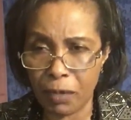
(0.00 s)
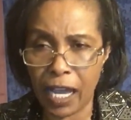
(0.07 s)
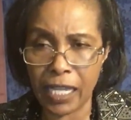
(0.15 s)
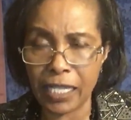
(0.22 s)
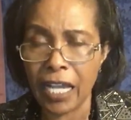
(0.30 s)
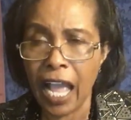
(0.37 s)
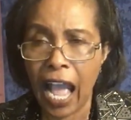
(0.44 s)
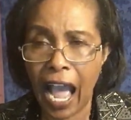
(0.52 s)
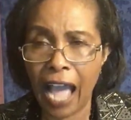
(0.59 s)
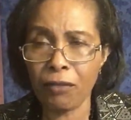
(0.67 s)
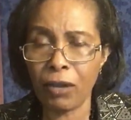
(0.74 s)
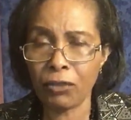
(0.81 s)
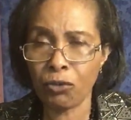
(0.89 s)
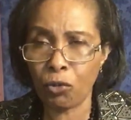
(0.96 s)
I want to
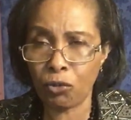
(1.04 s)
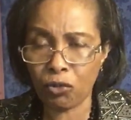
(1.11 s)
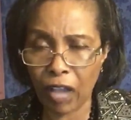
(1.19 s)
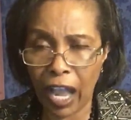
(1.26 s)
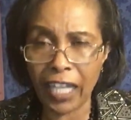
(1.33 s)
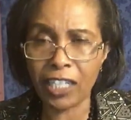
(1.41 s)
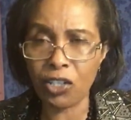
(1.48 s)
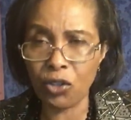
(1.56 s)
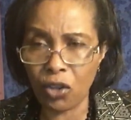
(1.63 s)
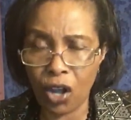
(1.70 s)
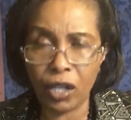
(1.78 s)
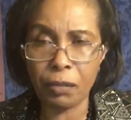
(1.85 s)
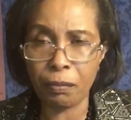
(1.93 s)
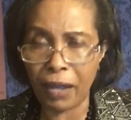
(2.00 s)
thank you, God, my
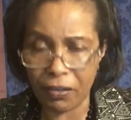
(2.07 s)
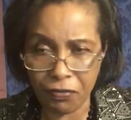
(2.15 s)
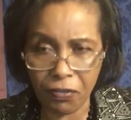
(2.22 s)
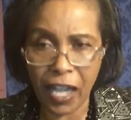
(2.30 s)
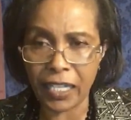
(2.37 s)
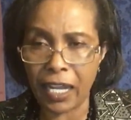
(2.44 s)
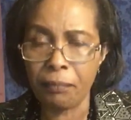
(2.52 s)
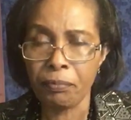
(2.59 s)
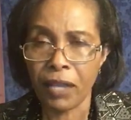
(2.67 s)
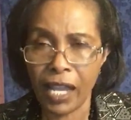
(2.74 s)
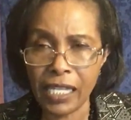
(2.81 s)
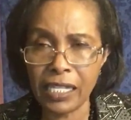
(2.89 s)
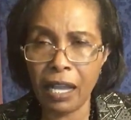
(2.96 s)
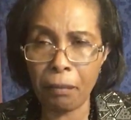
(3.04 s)
Father, in the
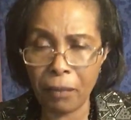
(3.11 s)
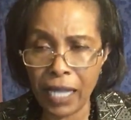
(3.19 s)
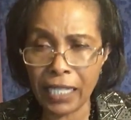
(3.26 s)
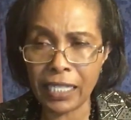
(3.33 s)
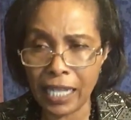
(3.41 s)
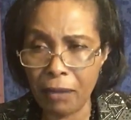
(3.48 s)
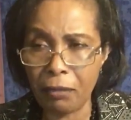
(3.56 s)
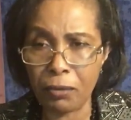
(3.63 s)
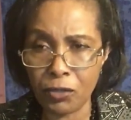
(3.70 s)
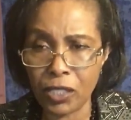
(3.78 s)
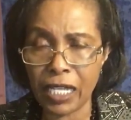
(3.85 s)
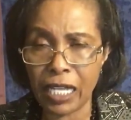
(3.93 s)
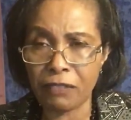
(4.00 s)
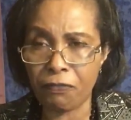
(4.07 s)
mighty name of Jesus.
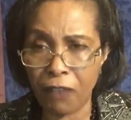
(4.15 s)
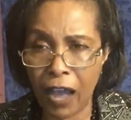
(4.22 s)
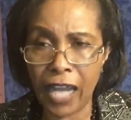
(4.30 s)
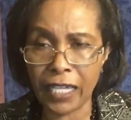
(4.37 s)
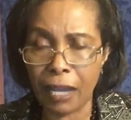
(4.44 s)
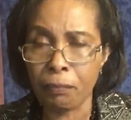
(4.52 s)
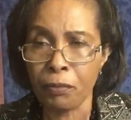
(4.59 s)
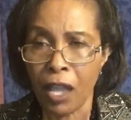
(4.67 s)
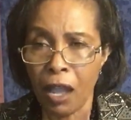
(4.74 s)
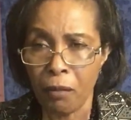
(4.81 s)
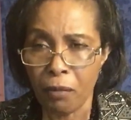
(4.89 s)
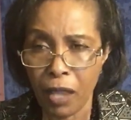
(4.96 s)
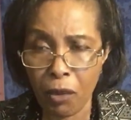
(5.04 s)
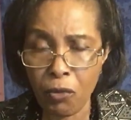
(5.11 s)
Father, the, your
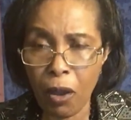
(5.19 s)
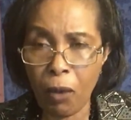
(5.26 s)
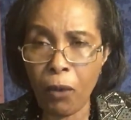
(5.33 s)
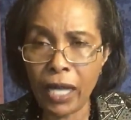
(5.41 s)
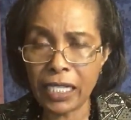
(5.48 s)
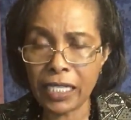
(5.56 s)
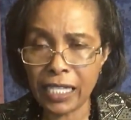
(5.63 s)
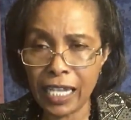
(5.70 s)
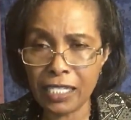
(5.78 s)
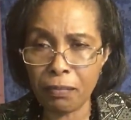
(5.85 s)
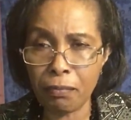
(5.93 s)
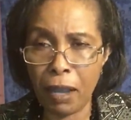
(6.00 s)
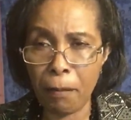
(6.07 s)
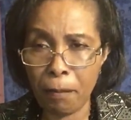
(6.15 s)
word says, my
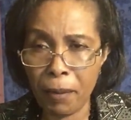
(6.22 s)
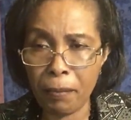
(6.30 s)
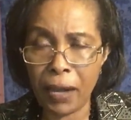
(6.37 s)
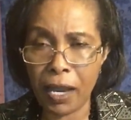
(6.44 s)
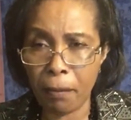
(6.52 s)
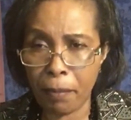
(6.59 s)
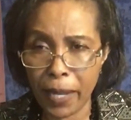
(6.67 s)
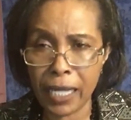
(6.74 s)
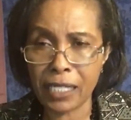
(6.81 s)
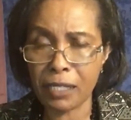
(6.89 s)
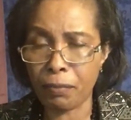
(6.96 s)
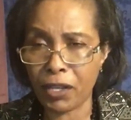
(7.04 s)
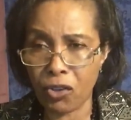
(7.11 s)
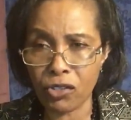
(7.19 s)
people perish because
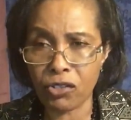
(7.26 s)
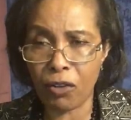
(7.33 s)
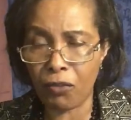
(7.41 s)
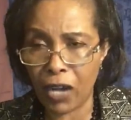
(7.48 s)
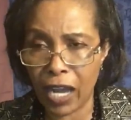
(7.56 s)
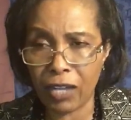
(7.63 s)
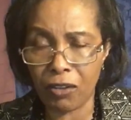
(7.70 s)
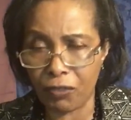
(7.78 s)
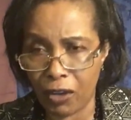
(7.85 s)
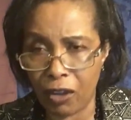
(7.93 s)
of lack of knowledge.